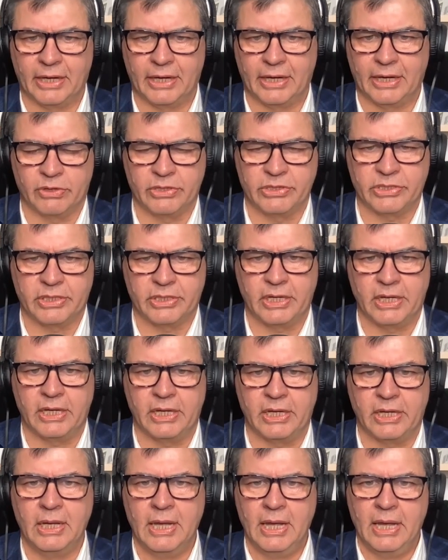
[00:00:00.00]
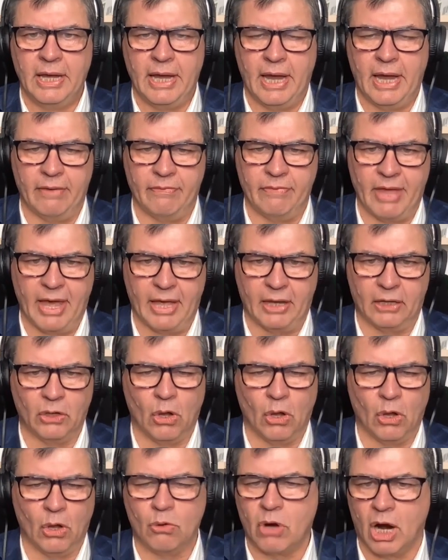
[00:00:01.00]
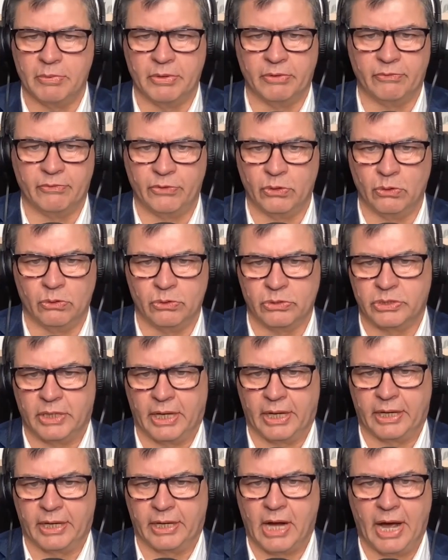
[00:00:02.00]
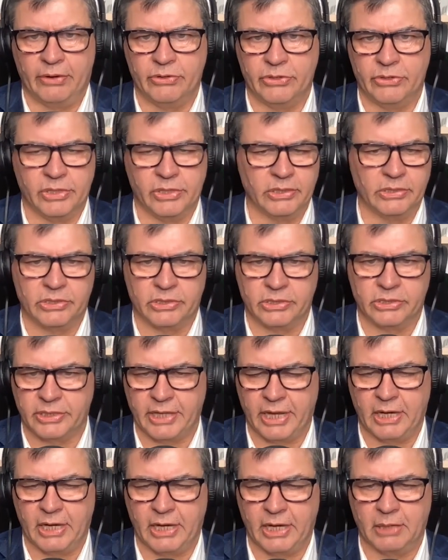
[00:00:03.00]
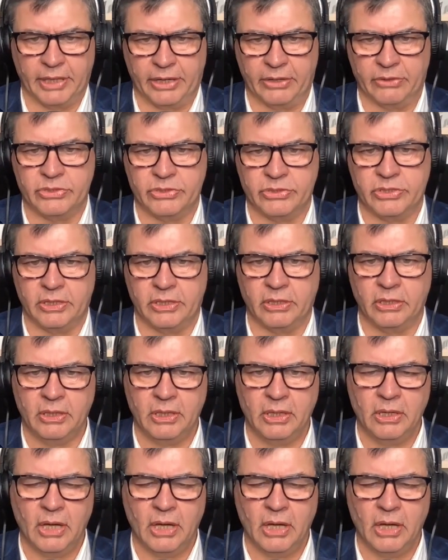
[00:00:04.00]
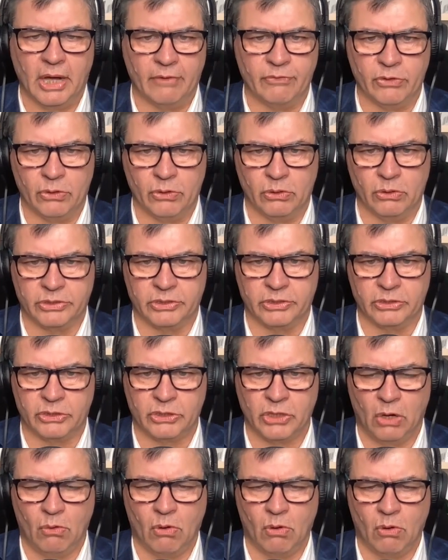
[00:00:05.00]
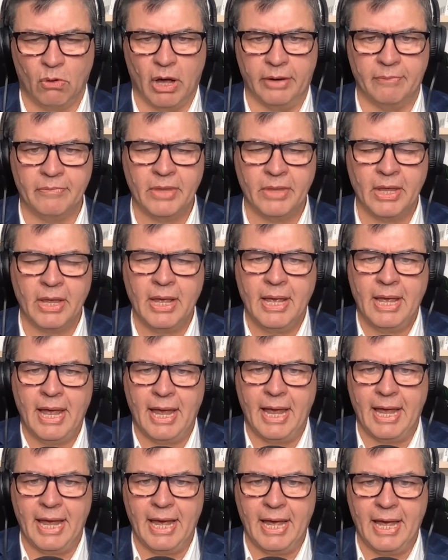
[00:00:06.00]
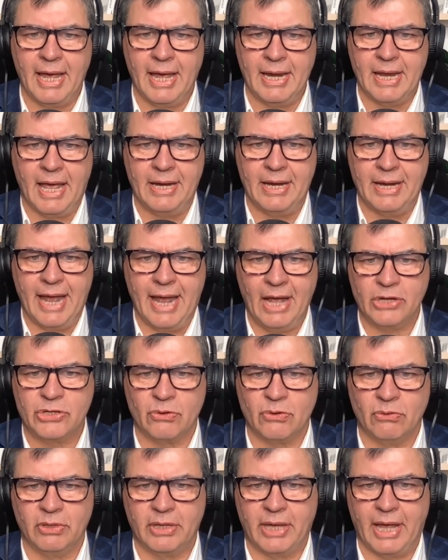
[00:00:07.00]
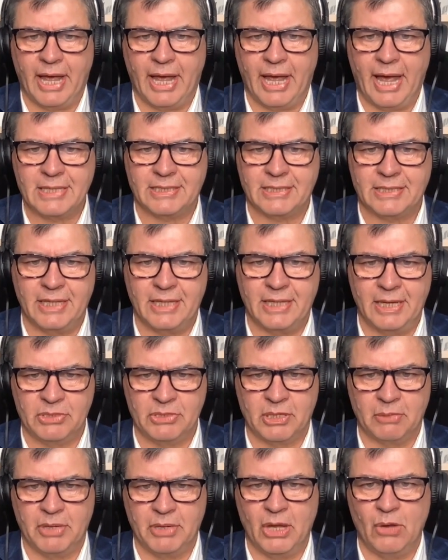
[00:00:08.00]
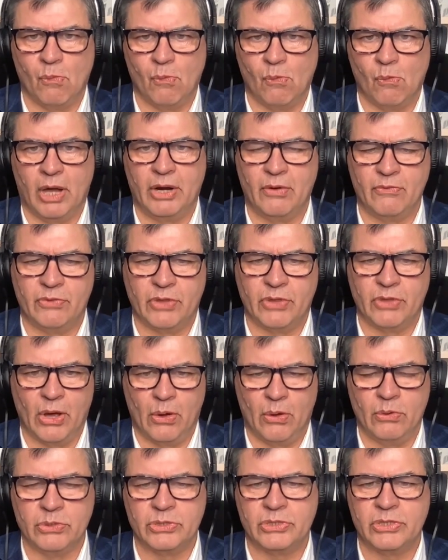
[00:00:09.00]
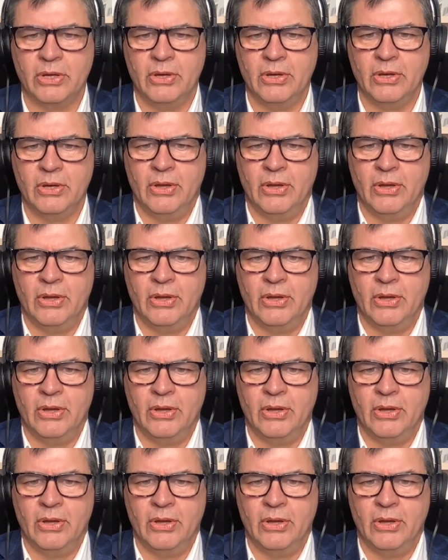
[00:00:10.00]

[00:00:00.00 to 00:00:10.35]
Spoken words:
electricity and then low carbon fuels like hydrogen, sustainable energy fuels, and so on. And natural gas seems to be one of those,